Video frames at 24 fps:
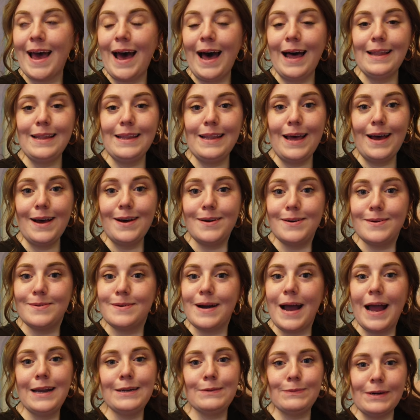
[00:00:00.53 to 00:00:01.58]
Hello
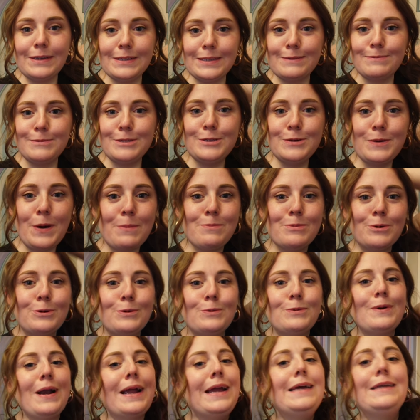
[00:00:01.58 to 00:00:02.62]
and welcome to a
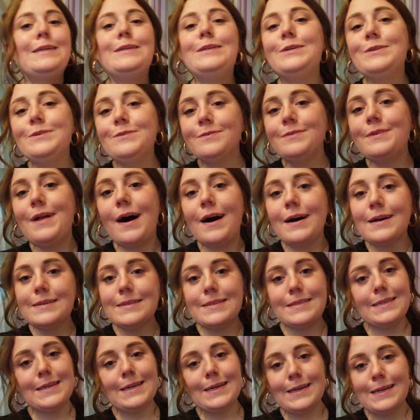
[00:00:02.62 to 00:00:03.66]
brand new vlog
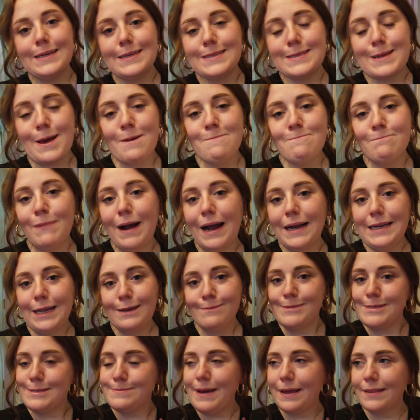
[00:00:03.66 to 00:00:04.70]
series. My
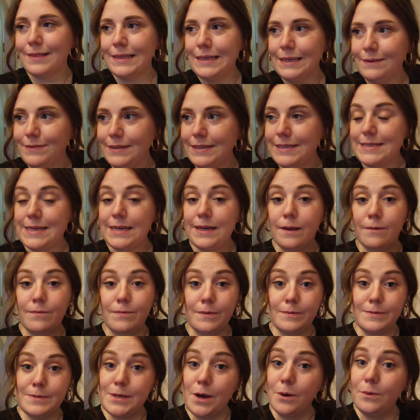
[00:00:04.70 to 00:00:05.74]
name is Bethany Vinton. If
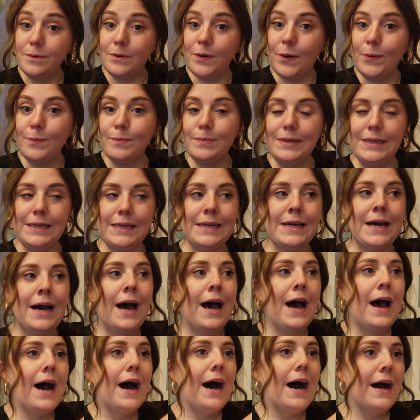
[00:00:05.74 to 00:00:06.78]
you don't know me,
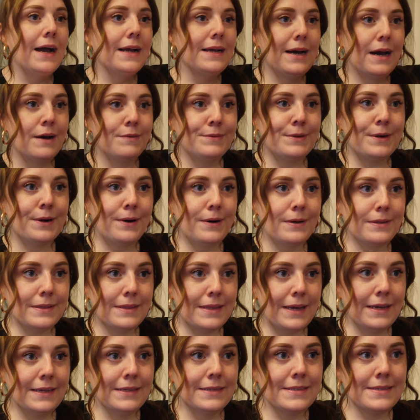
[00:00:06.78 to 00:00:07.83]
I cover all
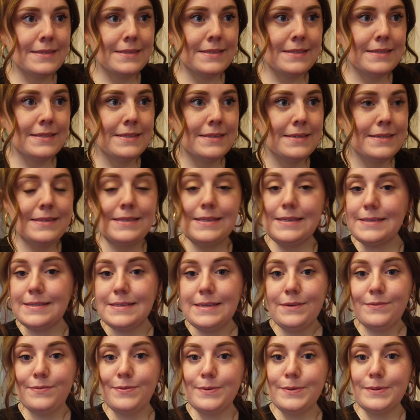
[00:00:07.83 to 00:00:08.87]
things
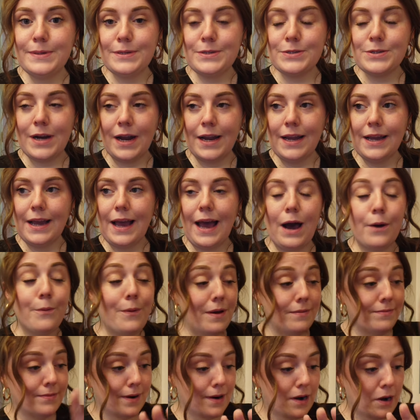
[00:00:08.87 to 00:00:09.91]
Disney food and drink.
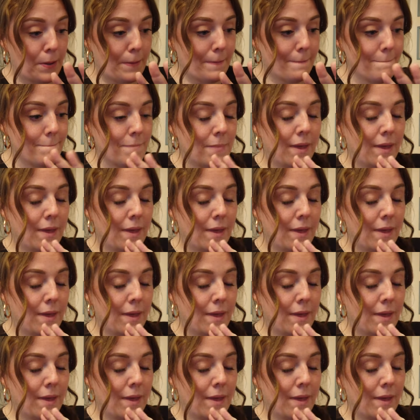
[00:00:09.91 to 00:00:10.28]
However,